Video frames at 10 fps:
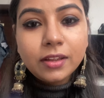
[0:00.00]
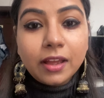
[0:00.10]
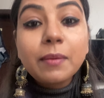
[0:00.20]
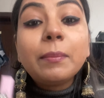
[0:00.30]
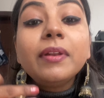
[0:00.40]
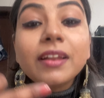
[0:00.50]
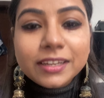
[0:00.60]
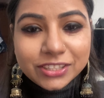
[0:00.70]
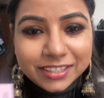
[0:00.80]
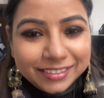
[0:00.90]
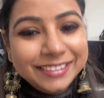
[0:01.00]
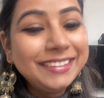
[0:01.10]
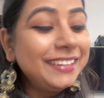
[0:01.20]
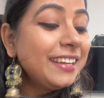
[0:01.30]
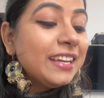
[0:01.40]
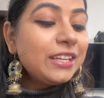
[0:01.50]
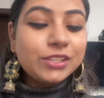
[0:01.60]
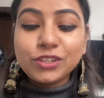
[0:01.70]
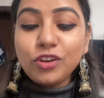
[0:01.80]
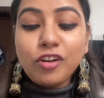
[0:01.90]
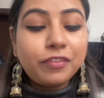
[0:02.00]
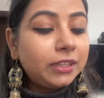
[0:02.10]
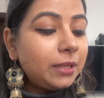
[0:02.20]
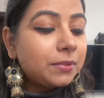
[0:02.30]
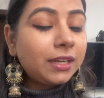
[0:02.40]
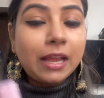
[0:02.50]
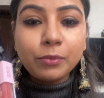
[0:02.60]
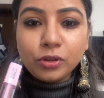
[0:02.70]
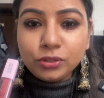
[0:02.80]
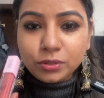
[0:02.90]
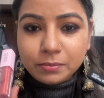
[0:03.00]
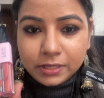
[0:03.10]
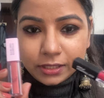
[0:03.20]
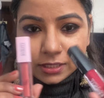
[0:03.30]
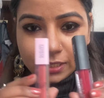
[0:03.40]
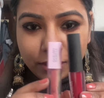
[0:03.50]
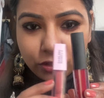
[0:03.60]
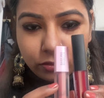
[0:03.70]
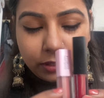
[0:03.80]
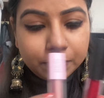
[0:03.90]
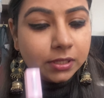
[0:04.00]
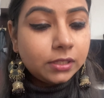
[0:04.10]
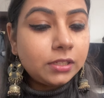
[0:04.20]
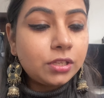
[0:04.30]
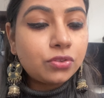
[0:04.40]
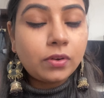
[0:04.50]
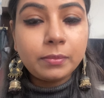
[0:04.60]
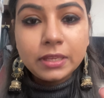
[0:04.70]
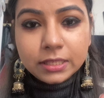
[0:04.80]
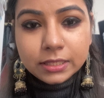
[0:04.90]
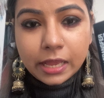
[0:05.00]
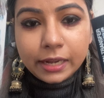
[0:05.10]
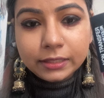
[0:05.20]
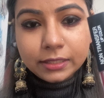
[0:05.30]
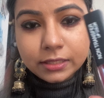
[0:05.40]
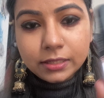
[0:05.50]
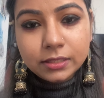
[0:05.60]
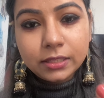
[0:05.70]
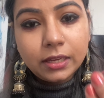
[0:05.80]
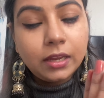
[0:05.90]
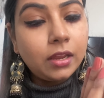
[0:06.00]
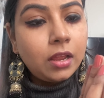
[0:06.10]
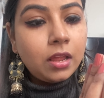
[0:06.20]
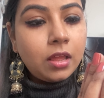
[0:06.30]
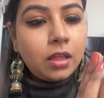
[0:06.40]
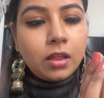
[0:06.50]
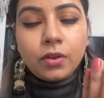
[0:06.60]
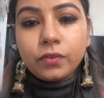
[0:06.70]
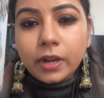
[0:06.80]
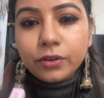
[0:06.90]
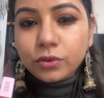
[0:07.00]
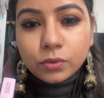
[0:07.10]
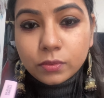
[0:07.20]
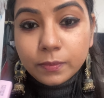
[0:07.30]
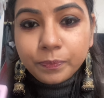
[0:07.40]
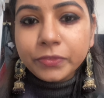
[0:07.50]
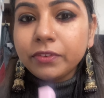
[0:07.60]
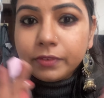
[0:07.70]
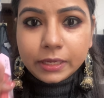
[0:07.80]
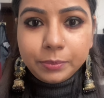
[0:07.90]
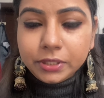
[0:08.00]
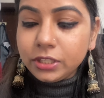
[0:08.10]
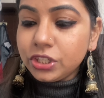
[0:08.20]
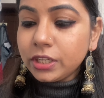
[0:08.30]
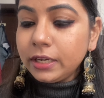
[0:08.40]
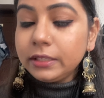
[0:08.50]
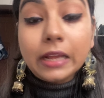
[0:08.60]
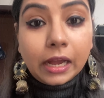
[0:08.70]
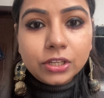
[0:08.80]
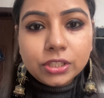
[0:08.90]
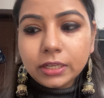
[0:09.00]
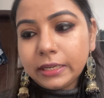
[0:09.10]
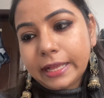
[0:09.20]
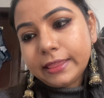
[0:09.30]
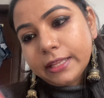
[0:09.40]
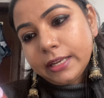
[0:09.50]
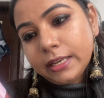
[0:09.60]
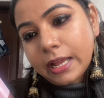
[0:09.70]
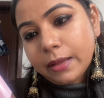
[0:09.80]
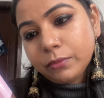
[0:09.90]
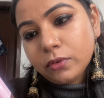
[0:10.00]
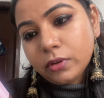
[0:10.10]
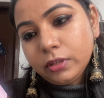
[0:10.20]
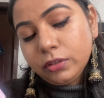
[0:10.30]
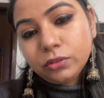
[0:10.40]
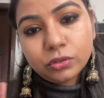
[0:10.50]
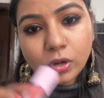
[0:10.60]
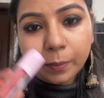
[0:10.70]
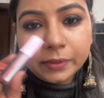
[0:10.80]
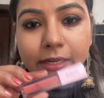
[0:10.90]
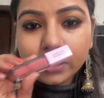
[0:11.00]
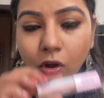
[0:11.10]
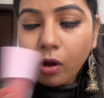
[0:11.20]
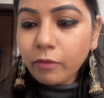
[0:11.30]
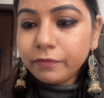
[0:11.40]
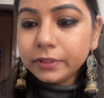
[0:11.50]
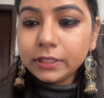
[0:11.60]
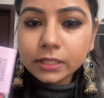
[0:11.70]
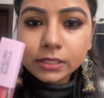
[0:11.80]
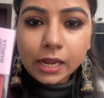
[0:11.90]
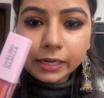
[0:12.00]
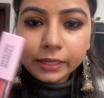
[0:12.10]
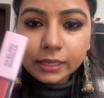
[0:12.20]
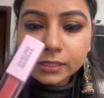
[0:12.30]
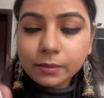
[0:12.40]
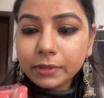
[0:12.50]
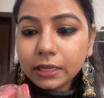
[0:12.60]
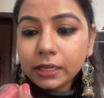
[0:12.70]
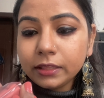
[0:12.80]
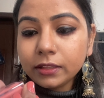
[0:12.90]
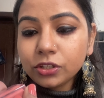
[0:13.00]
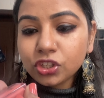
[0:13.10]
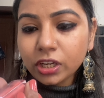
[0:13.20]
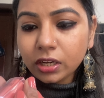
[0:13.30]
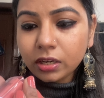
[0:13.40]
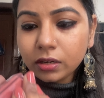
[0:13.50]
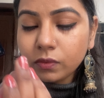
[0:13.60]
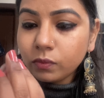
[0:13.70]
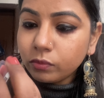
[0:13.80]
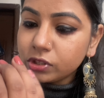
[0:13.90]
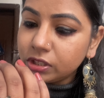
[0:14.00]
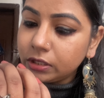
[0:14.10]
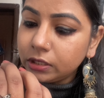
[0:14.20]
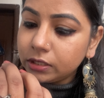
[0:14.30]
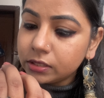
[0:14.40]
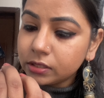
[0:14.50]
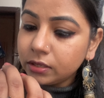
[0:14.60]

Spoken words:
blush. So for the lipstick I'm going to mix these two lipsticks. This is from Inside, this is the Red Room, very pretty shade, dark shade, and then I'm going to top that off with this darling Isabella in the shade, what shade it is,